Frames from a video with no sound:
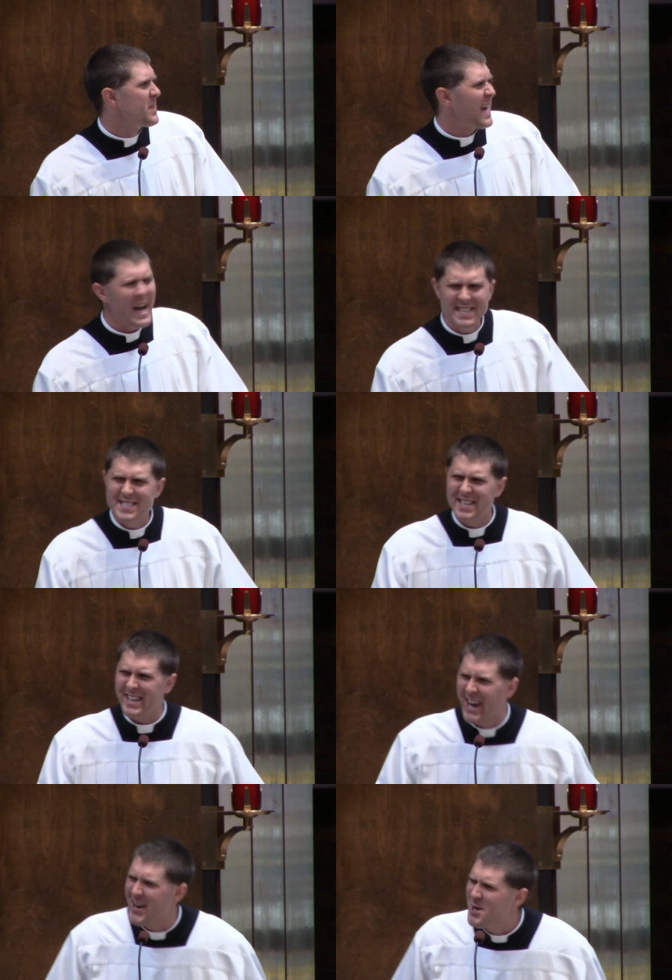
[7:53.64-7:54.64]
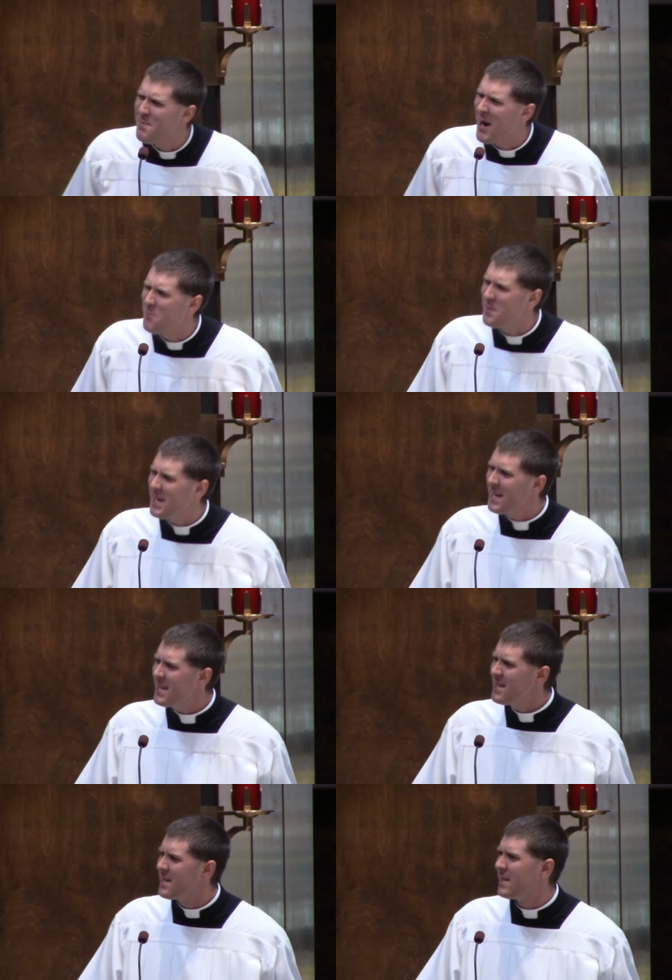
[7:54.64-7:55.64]
God doesn't care about
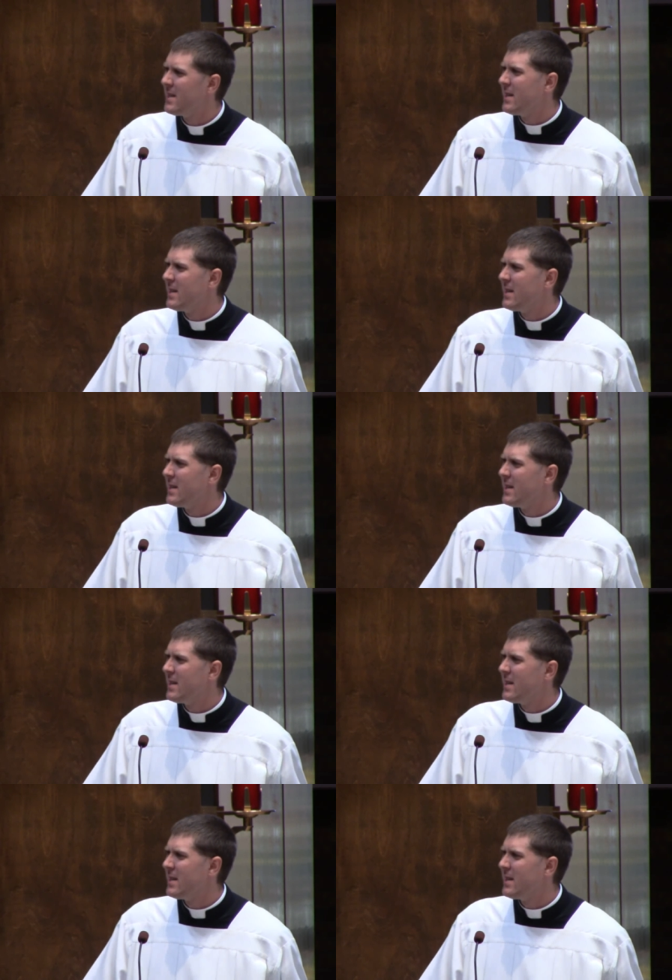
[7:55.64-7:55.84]
me.